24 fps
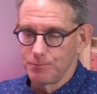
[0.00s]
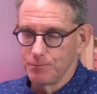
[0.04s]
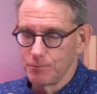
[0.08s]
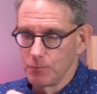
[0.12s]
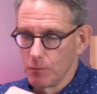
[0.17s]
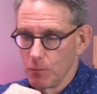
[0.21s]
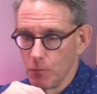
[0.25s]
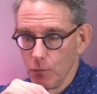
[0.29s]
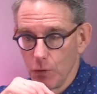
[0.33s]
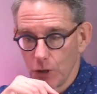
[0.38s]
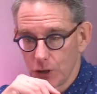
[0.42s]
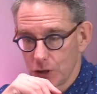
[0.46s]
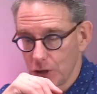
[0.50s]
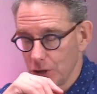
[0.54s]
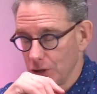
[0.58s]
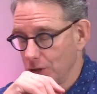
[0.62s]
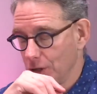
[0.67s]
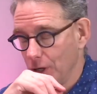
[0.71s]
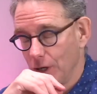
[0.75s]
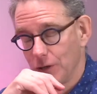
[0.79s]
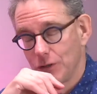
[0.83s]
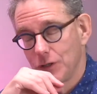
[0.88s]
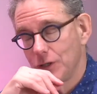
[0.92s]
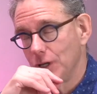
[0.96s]
which
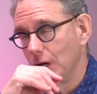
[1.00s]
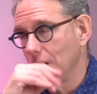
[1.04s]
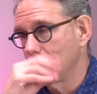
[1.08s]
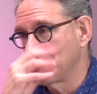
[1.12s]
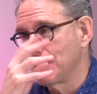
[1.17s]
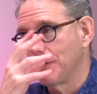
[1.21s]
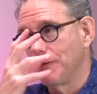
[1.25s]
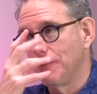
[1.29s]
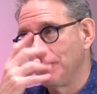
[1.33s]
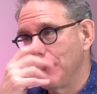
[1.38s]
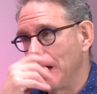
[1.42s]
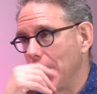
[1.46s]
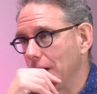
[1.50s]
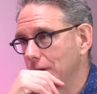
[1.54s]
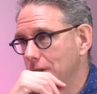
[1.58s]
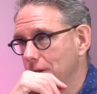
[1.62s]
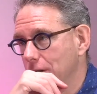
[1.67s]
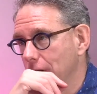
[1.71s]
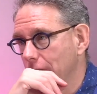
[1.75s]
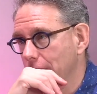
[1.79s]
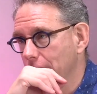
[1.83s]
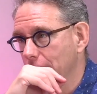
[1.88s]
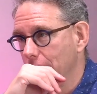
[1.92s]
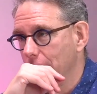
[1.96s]
is such a
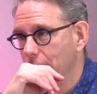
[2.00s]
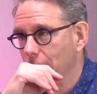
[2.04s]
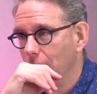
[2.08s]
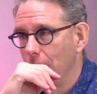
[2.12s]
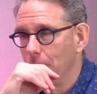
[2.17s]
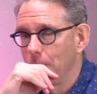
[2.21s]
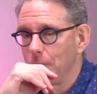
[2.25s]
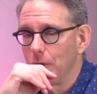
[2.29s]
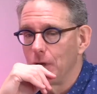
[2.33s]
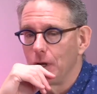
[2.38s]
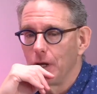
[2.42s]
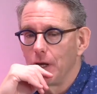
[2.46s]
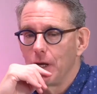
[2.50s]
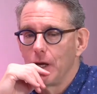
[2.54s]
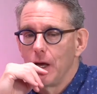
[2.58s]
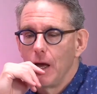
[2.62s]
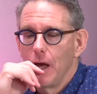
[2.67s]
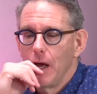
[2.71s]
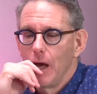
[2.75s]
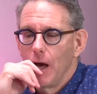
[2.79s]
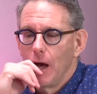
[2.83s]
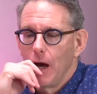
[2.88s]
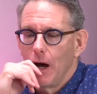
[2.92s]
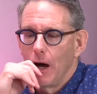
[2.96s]
fascinating company,
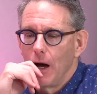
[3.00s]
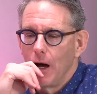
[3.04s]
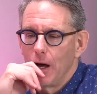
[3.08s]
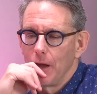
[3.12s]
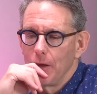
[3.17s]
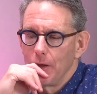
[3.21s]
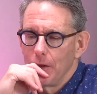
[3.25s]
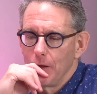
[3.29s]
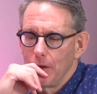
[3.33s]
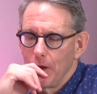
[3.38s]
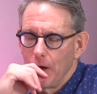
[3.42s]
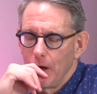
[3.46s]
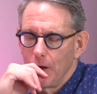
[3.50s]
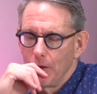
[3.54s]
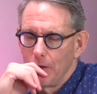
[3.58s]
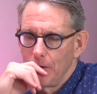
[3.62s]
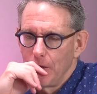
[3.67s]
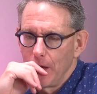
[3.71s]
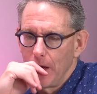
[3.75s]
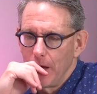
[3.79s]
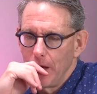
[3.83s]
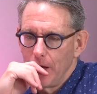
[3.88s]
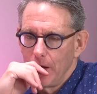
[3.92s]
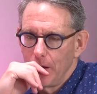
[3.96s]

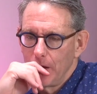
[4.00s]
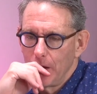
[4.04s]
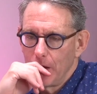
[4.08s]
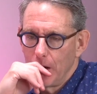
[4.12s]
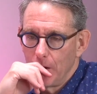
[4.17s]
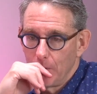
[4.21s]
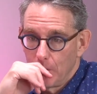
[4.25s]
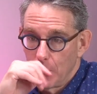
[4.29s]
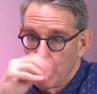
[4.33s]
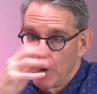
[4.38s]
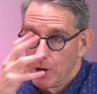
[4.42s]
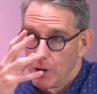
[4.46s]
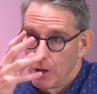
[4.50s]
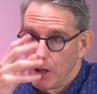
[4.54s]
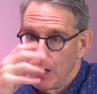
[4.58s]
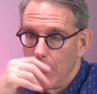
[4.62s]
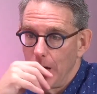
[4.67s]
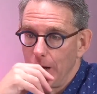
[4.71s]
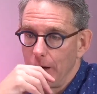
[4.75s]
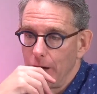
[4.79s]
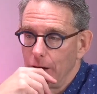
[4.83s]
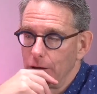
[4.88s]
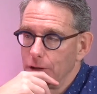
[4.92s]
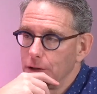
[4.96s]
they were a
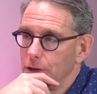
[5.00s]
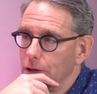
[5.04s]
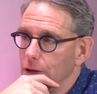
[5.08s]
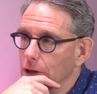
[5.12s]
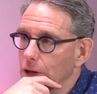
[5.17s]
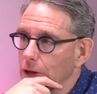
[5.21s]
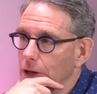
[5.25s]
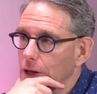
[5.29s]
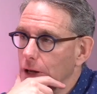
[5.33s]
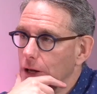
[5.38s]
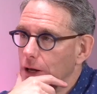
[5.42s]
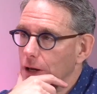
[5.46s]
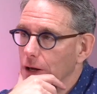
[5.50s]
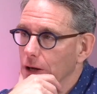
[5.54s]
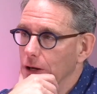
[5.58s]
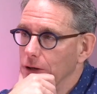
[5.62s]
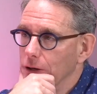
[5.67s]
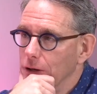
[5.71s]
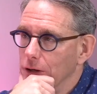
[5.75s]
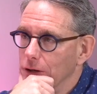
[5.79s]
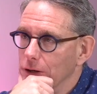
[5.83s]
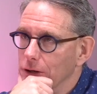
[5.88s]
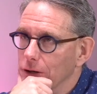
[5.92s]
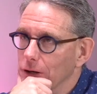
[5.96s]
client, and
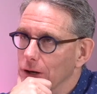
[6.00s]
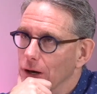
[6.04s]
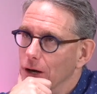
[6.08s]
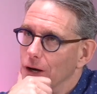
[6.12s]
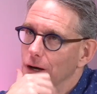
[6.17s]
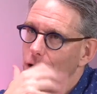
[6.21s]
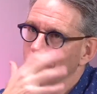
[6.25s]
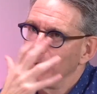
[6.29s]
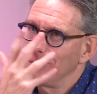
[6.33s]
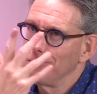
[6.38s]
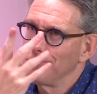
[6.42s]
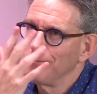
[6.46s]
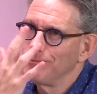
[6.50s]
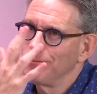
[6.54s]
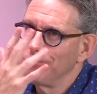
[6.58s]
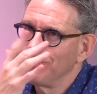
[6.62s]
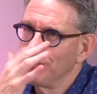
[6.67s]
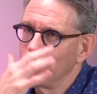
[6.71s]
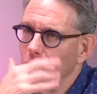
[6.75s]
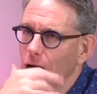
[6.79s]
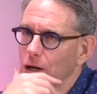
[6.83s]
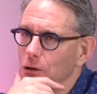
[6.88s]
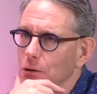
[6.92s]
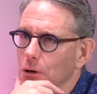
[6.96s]
then in
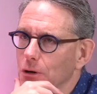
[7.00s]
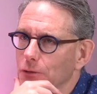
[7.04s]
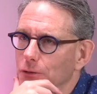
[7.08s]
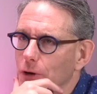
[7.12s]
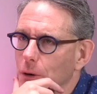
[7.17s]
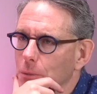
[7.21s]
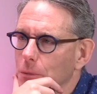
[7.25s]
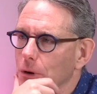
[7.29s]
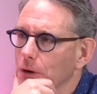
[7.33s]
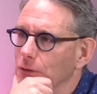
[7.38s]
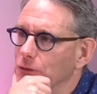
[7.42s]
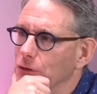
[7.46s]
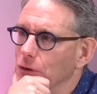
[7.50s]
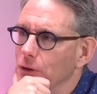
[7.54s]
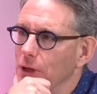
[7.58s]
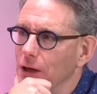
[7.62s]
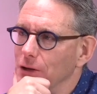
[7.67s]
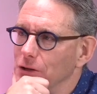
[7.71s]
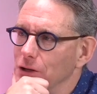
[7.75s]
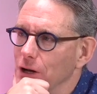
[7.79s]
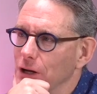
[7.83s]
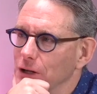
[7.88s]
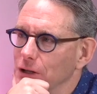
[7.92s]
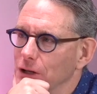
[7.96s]
January, February of
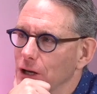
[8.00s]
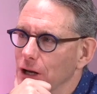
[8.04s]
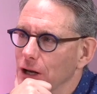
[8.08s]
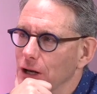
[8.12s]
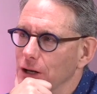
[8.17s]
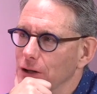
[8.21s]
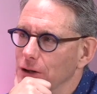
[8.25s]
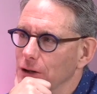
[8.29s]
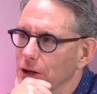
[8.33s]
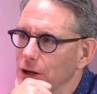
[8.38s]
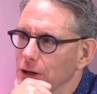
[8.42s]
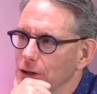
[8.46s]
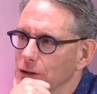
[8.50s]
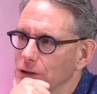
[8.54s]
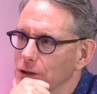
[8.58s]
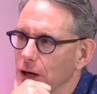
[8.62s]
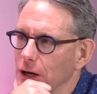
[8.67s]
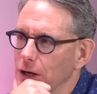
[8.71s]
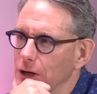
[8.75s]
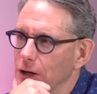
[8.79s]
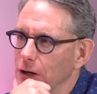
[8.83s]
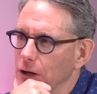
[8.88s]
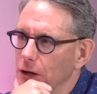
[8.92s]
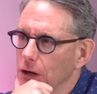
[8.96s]
2018, they
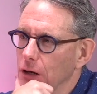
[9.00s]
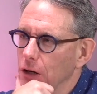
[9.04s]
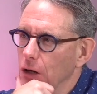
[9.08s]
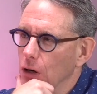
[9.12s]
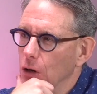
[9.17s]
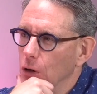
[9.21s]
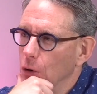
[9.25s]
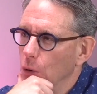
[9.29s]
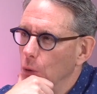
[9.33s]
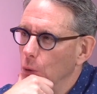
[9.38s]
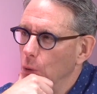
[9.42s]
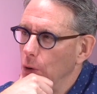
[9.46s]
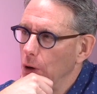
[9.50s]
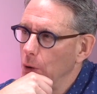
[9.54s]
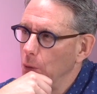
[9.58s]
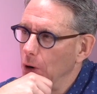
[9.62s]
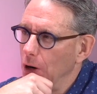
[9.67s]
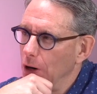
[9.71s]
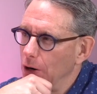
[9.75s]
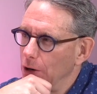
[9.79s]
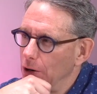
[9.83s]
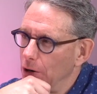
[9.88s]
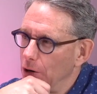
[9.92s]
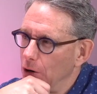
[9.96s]
said, "We
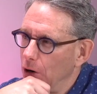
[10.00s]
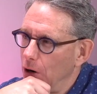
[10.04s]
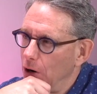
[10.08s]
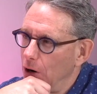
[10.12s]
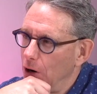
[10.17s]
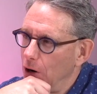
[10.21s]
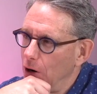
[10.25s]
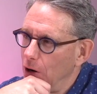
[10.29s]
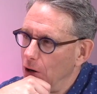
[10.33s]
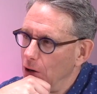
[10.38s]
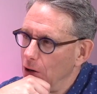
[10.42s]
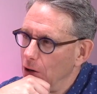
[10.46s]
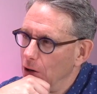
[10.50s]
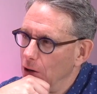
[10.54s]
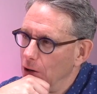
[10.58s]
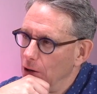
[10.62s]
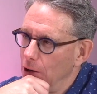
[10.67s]
want it all." Yeah.